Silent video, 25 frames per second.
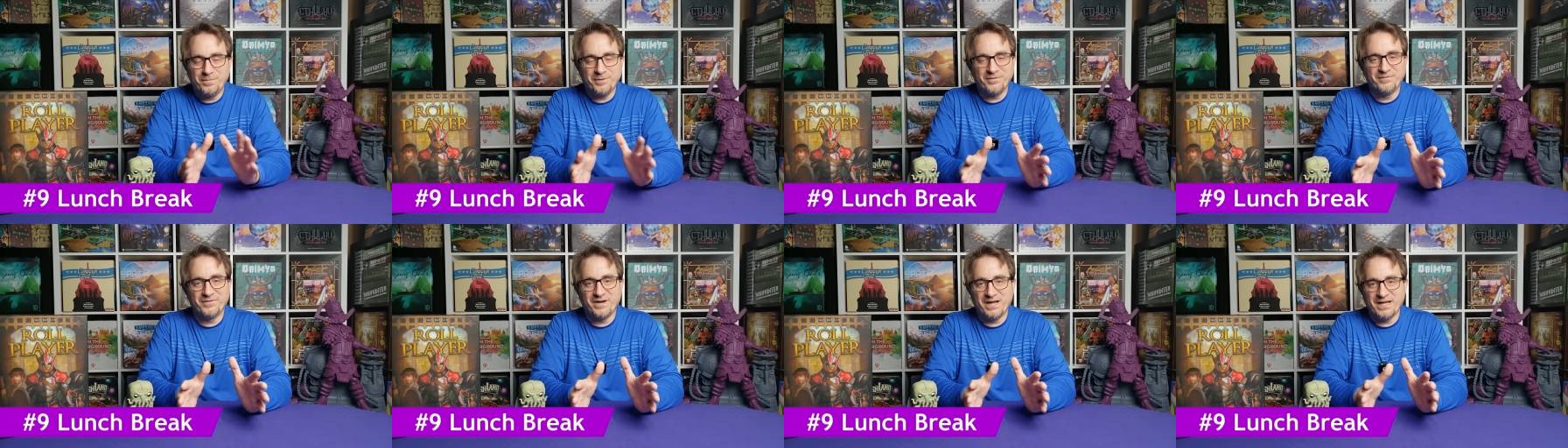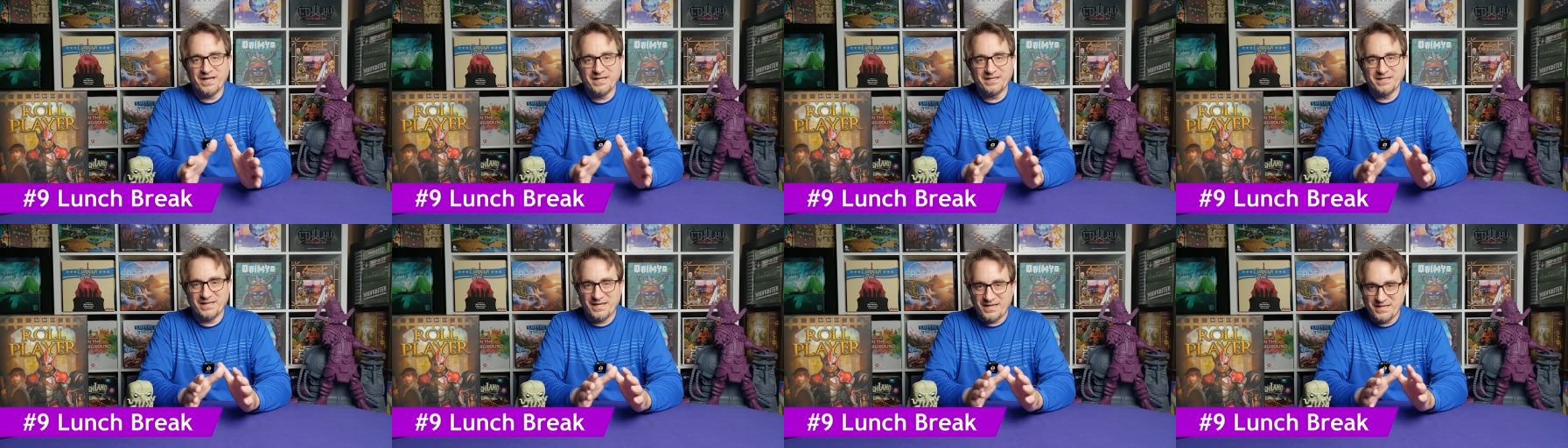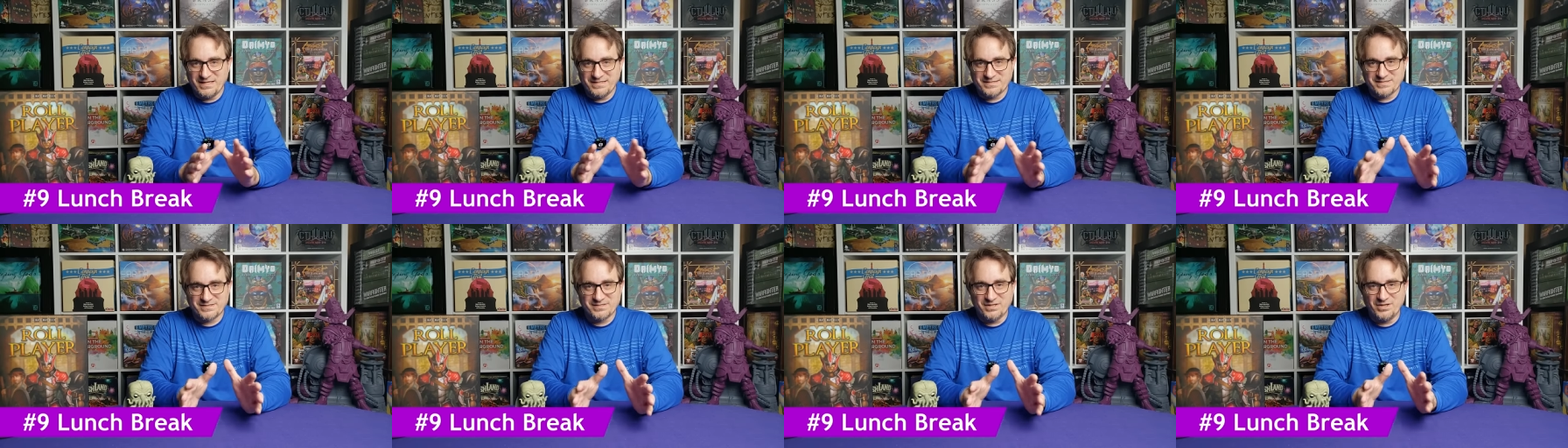provide
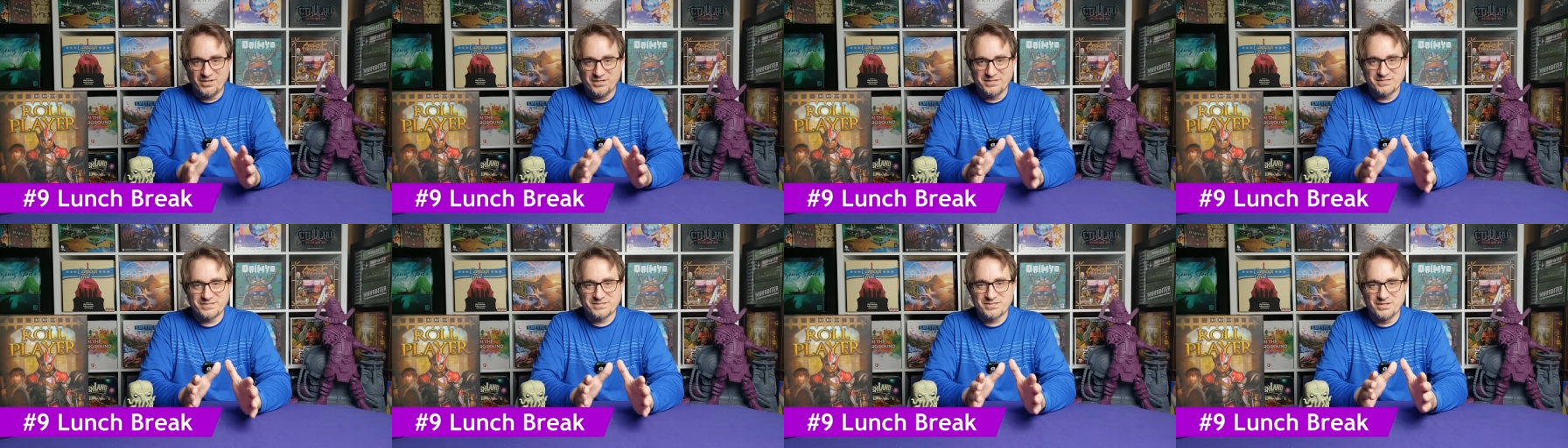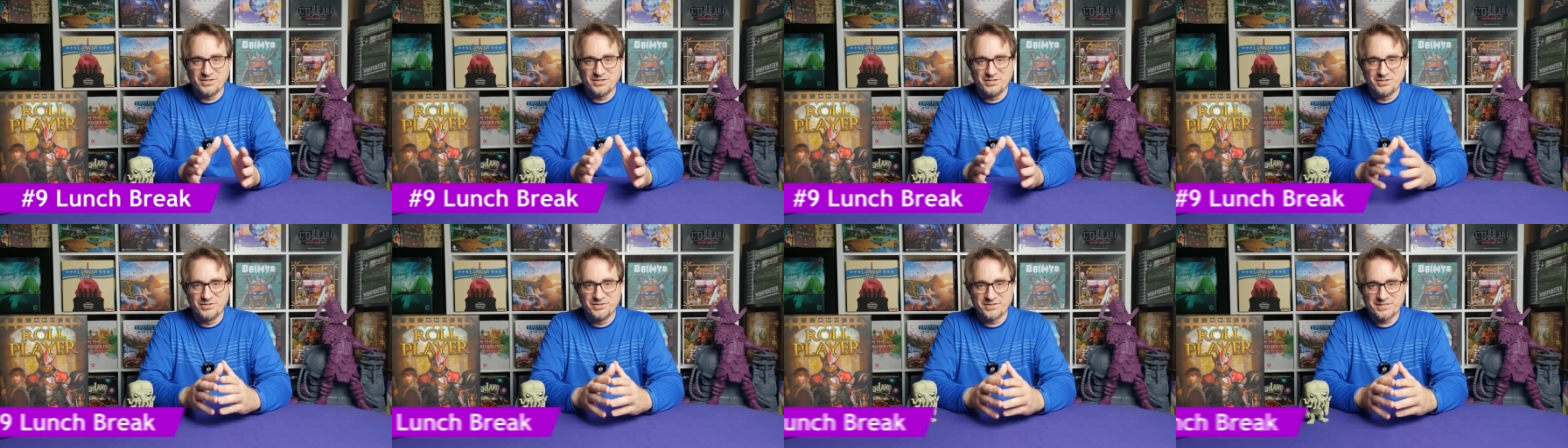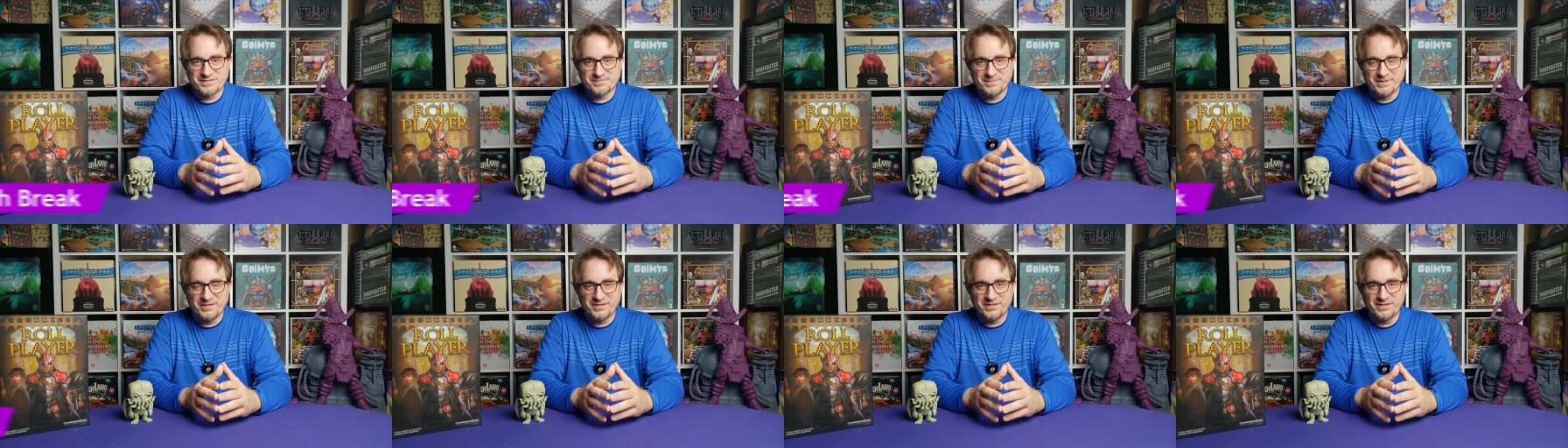a solid solo
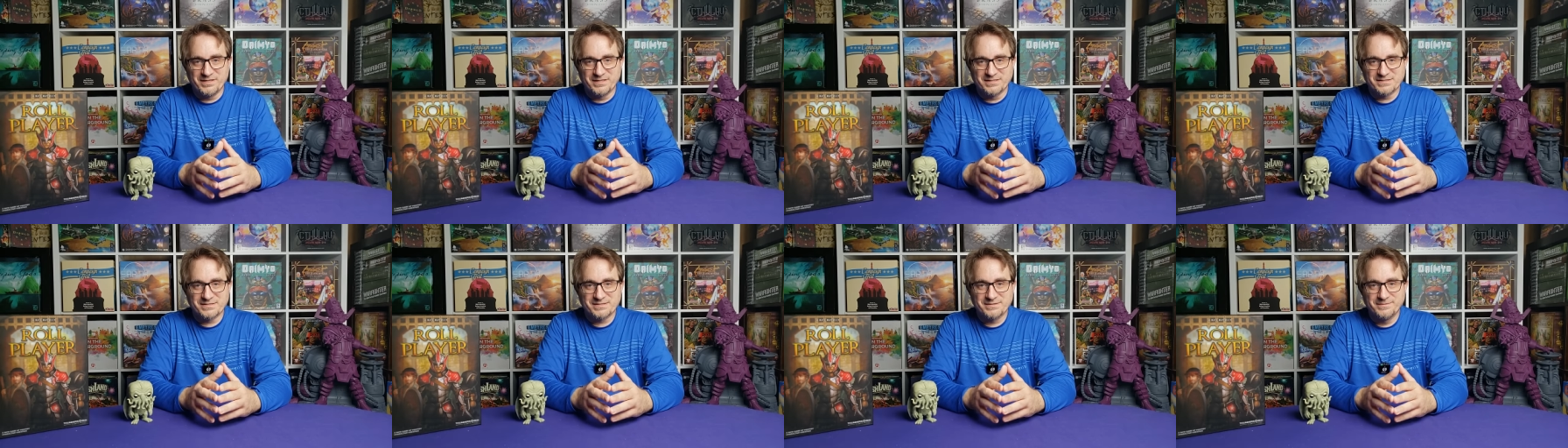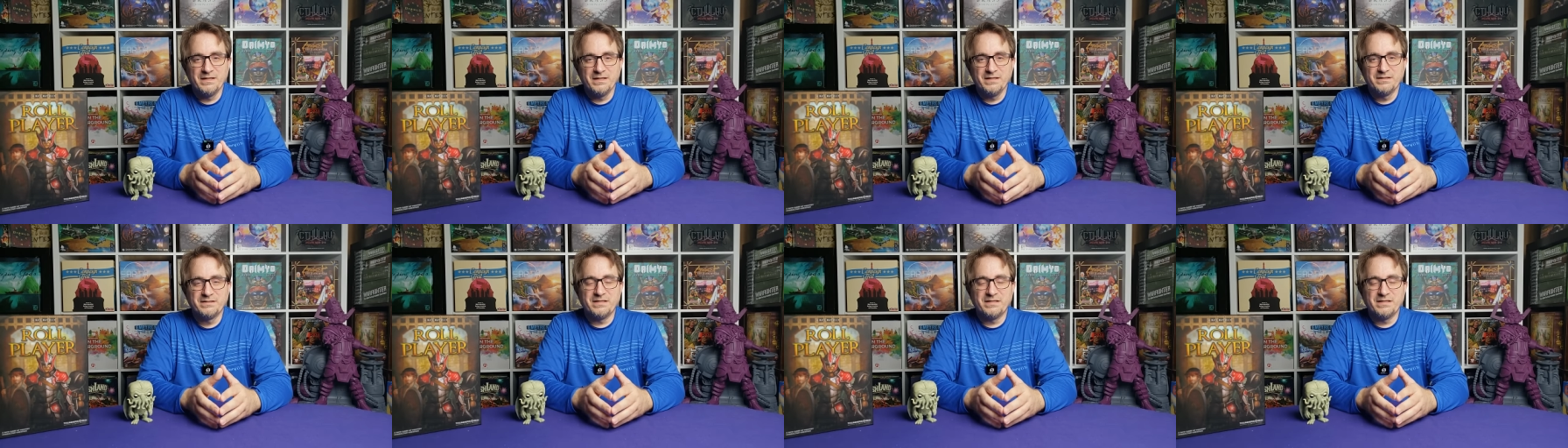experience.